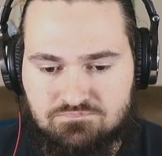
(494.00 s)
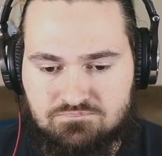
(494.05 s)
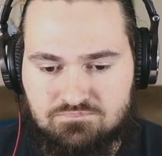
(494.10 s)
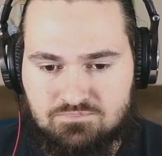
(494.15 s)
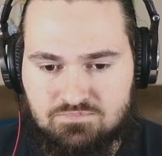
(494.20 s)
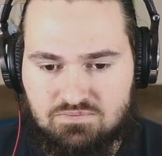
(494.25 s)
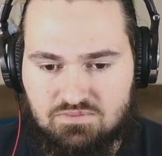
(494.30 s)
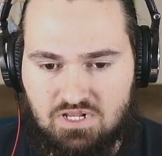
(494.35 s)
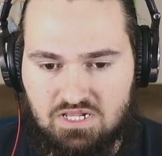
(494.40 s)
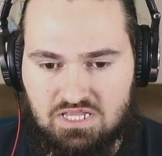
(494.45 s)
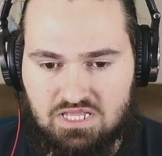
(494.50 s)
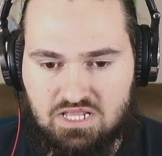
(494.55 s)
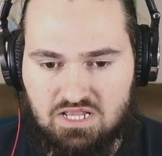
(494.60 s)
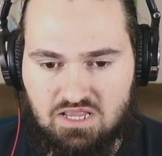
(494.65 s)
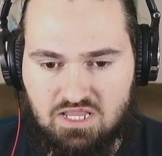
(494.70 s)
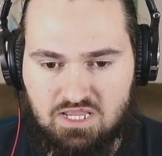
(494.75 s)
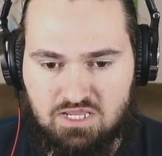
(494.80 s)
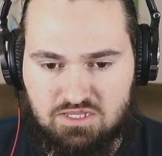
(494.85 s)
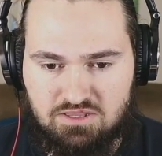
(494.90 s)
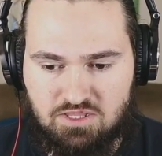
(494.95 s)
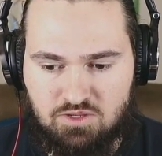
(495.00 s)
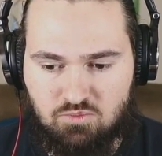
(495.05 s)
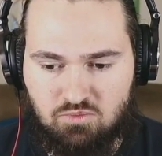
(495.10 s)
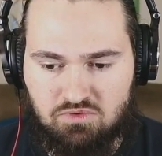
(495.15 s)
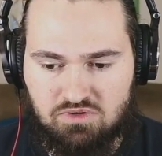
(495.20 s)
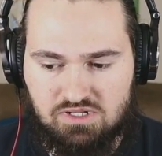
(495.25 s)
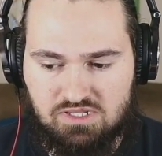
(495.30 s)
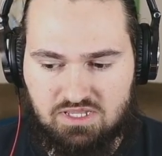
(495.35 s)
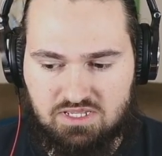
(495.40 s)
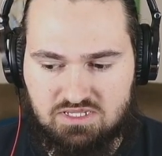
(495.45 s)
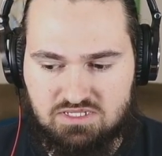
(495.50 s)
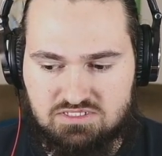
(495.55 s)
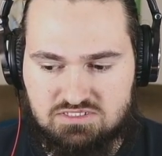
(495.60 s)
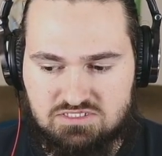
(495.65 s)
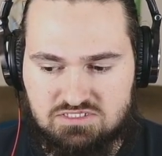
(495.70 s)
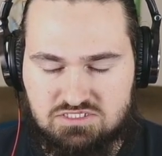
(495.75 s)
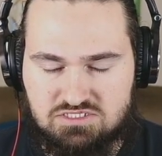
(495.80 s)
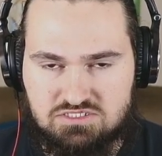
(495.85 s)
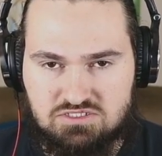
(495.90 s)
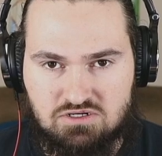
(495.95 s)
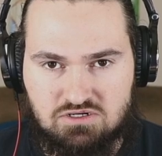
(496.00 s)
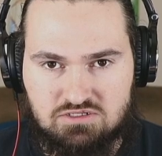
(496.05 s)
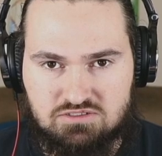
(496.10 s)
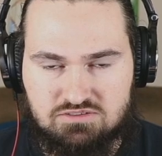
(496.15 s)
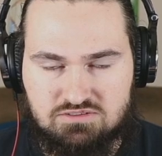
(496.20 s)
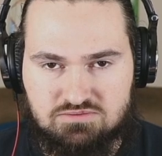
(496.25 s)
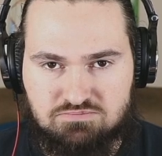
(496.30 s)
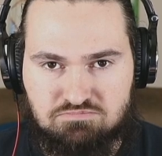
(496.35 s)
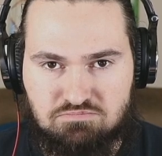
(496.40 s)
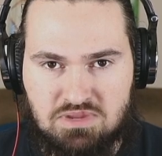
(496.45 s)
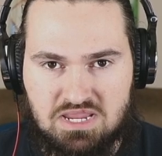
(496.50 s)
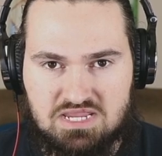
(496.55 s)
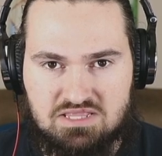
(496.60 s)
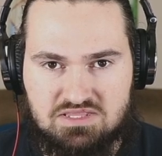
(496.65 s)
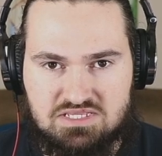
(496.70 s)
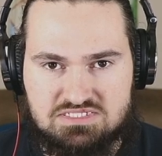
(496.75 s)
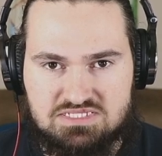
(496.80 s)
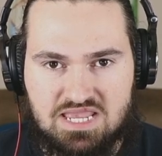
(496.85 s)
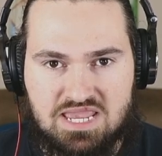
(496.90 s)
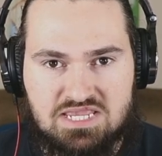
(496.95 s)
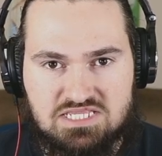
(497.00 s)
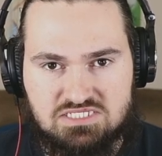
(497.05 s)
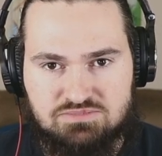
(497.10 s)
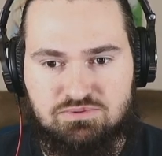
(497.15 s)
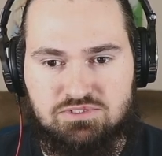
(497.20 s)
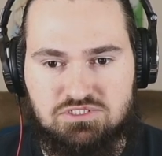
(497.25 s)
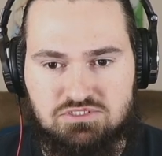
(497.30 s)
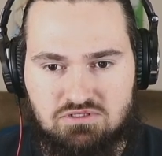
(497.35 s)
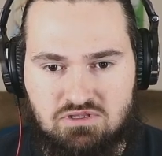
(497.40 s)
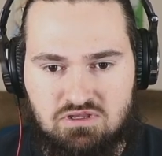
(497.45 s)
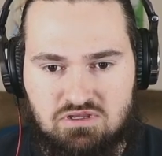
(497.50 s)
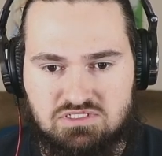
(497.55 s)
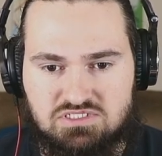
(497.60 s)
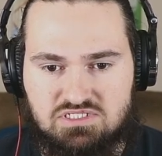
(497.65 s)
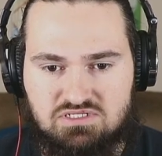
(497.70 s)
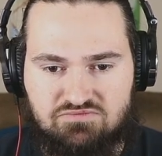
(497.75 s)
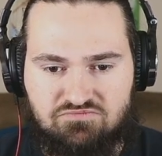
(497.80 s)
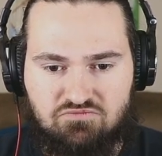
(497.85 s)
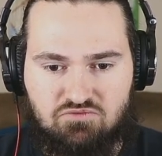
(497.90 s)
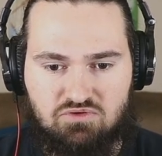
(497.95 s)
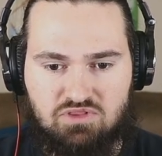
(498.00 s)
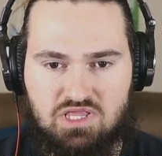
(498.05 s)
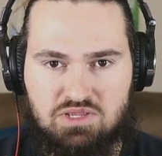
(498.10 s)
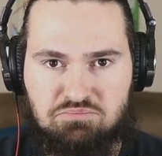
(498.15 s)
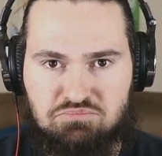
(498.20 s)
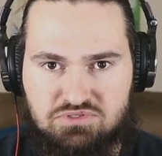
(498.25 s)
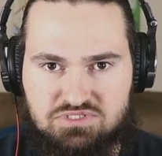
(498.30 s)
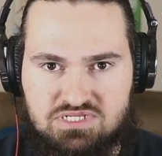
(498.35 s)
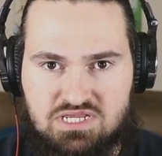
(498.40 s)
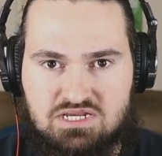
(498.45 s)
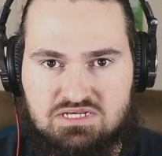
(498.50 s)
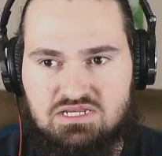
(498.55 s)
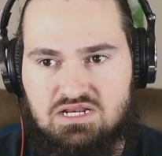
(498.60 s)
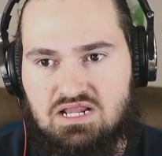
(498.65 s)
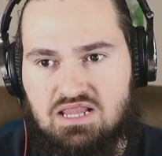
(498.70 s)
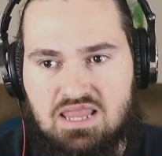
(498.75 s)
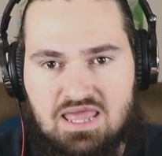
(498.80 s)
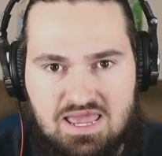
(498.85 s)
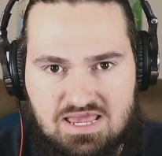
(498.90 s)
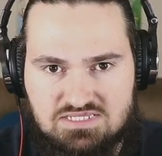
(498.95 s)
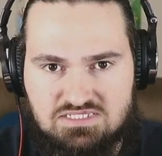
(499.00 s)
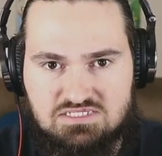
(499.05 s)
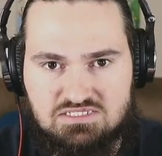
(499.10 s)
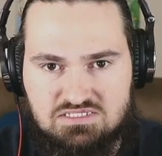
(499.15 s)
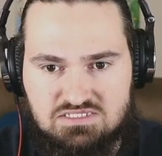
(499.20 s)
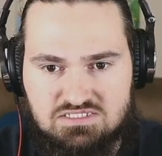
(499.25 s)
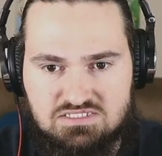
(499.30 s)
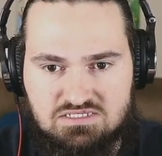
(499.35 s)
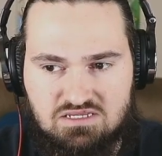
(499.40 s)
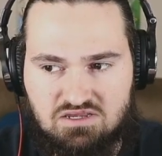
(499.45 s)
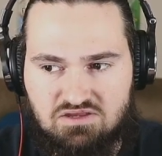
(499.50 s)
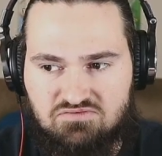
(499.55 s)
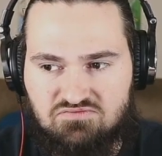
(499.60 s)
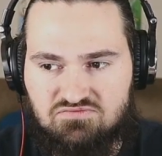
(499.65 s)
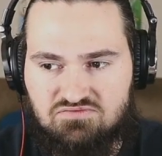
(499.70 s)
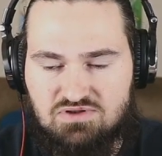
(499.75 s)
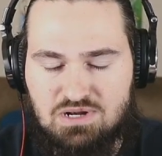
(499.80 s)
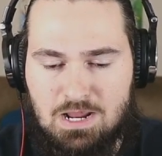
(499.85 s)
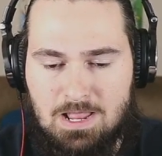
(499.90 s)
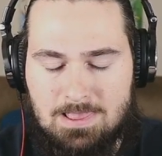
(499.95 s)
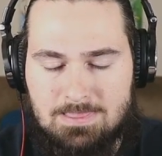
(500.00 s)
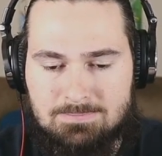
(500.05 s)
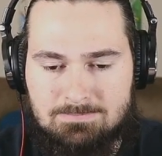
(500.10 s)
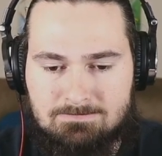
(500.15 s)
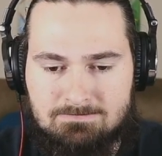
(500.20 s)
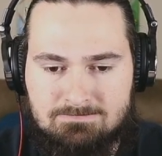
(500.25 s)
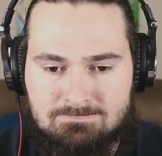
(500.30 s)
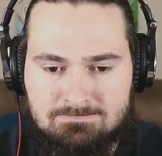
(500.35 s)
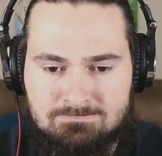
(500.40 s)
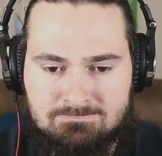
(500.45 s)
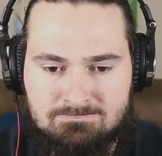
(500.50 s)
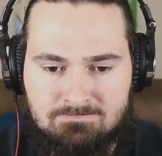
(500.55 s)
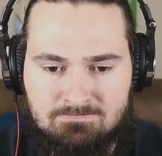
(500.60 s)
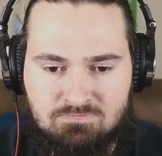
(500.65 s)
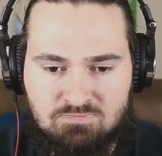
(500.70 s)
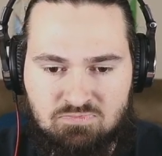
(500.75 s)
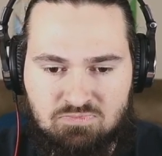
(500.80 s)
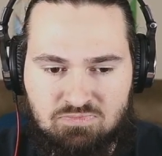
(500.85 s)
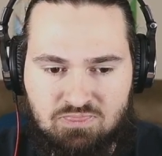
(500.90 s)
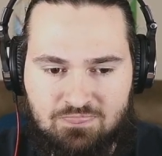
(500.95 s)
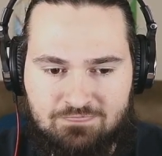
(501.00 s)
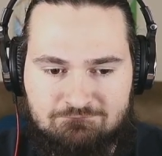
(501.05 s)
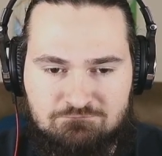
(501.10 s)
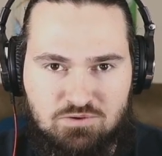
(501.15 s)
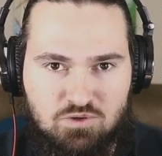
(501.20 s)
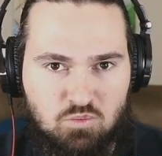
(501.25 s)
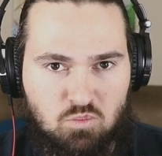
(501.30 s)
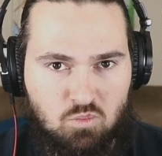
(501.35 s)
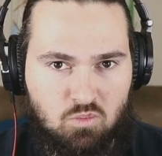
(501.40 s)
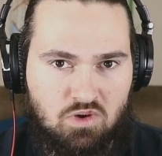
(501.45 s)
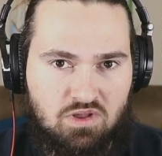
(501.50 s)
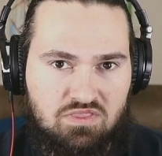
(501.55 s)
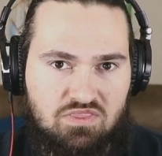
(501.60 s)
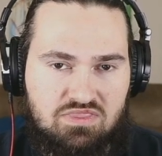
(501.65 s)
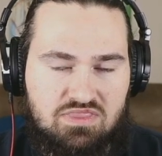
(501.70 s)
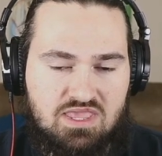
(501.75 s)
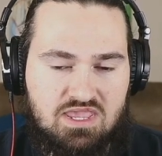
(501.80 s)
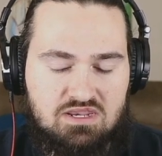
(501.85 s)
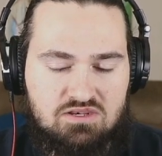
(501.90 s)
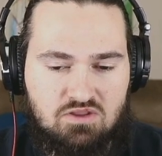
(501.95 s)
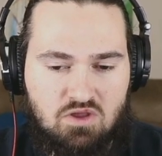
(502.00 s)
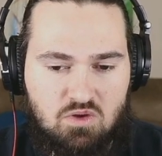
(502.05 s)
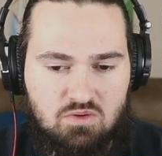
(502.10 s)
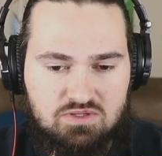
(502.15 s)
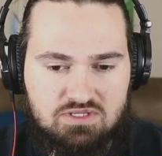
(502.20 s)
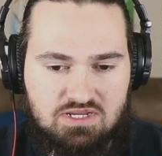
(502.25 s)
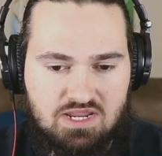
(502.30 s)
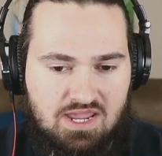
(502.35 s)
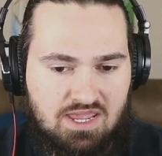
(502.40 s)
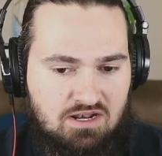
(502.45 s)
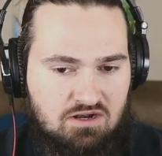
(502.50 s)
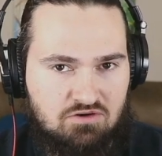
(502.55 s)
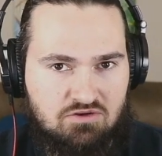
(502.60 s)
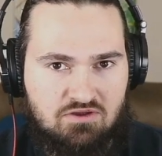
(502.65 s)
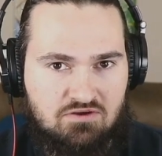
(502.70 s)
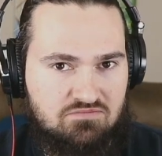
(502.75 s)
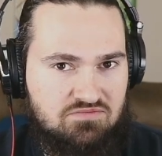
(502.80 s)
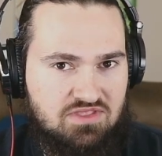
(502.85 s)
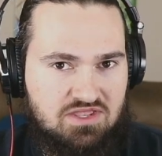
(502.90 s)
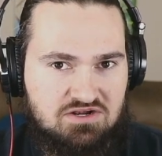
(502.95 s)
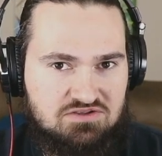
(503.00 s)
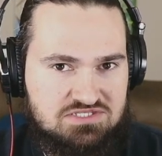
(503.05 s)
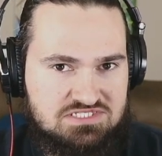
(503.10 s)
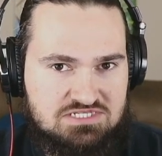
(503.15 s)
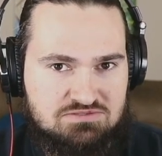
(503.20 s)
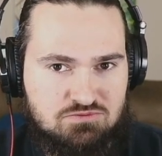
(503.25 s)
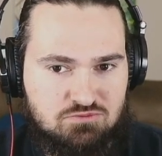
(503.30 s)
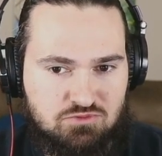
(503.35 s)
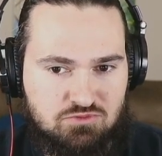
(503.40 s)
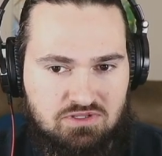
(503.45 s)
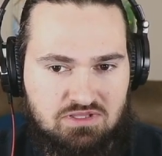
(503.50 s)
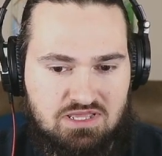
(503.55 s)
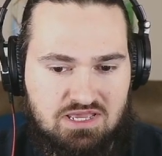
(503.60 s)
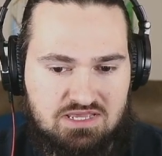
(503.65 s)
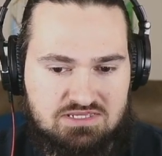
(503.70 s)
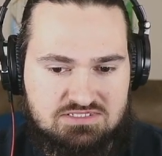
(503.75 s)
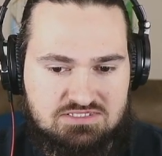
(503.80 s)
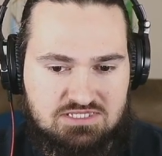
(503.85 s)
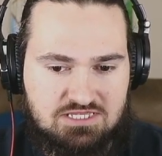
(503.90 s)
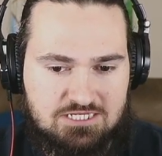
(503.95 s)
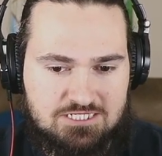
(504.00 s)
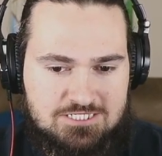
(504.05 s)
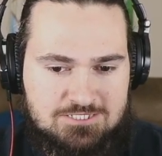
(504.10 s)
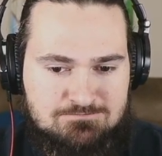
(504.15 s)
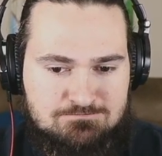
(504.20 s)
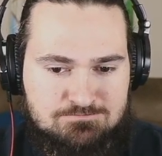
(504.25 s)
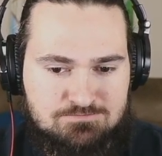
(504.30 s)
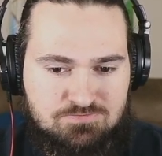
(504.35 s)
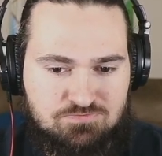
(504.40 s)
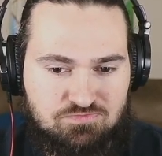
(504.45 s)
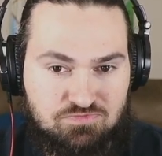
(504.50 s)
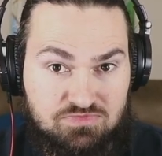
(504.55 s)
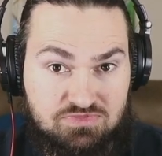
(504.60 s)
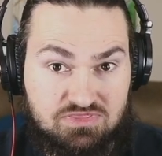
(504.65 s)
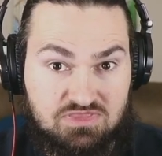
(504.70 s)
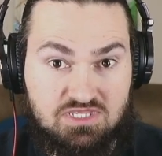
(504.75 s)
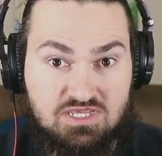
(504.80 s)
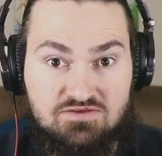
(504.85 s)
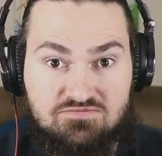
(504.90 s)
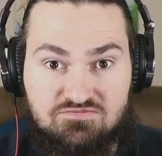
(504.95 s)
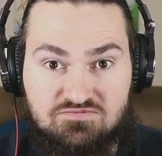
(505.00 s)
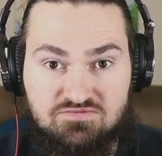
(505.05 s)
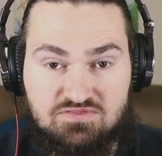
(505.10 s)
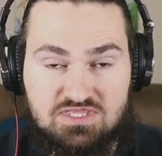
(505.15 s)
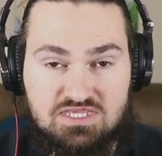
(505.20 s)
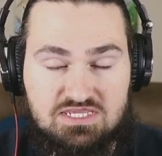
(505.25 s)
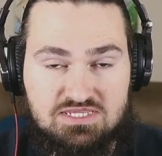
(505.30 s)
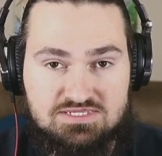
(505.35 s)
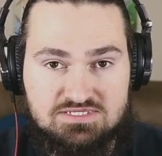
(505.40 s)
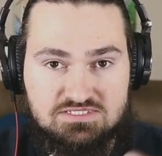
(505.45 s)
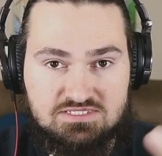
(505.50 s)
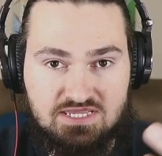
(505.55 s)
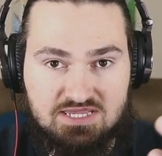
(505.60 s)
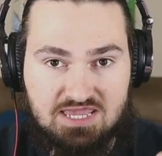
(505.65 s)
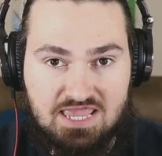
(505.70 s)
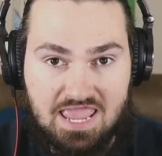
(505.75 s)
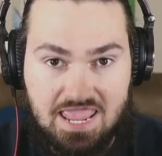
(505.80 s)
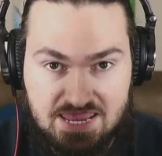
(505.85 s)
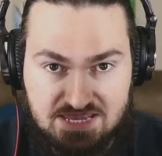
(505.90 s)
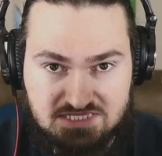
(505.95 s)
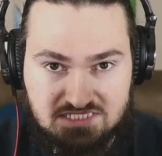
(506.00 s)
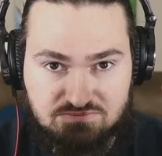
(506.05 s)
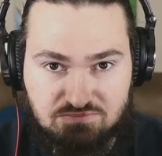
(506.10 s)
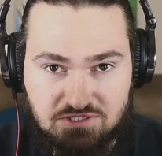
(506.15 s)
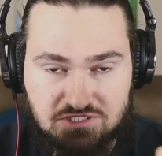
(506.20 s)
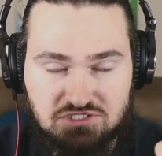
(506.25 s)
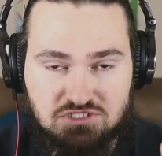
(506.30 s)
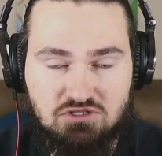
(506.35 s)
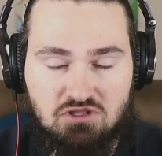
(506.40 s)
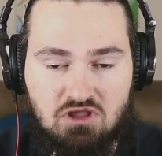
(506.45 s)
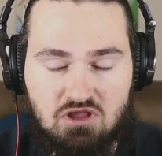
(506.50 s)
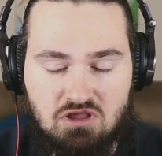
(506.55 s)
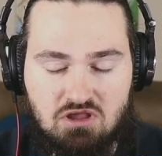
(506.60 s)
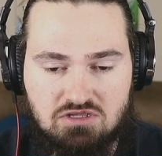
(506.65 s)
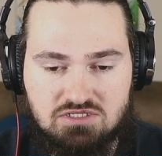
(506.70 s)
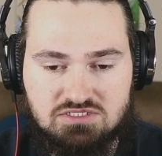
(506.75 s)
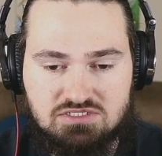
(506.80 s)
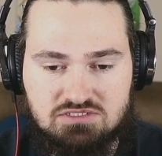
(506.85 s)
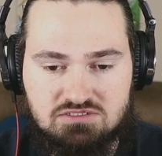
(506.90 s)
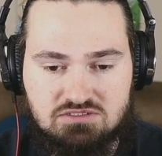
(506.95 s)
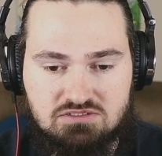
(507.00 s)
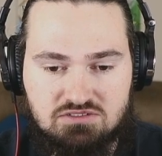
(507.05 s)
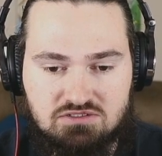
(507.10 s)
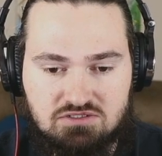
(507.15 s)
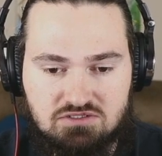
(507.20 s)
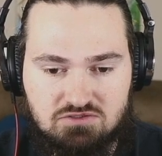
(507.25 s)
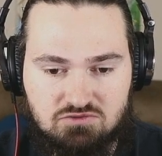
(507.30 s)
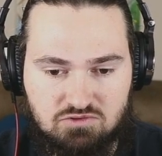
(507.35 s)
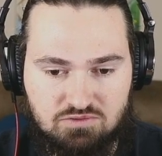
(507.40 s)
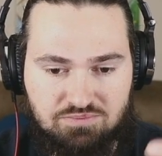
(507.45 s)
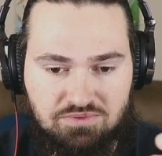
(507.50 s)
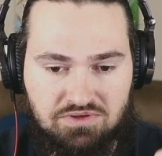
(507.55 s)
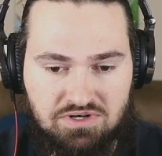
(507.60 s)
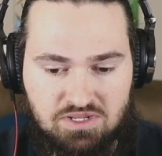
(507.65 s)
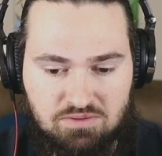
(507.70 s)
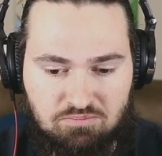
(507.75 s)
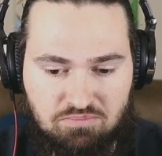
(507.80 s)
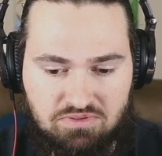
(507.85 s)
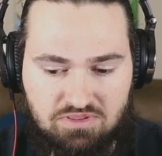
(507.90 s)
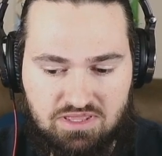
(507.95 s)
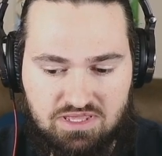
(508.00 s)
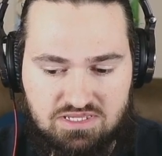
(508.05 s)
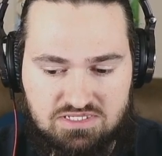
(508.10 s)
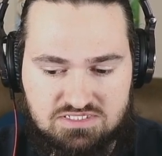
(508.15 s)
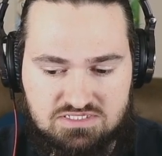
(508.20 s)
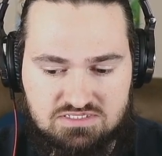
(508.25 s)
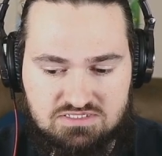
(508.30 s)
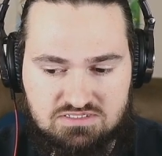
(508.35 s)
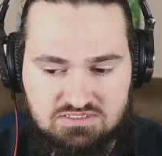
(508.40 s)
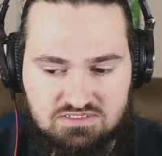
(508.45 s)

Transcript: they like they want to like start making these hate speech laws for like protected classes and stuff. But I don't know if they don't seem to realize that if these like hate speech laws were put in place,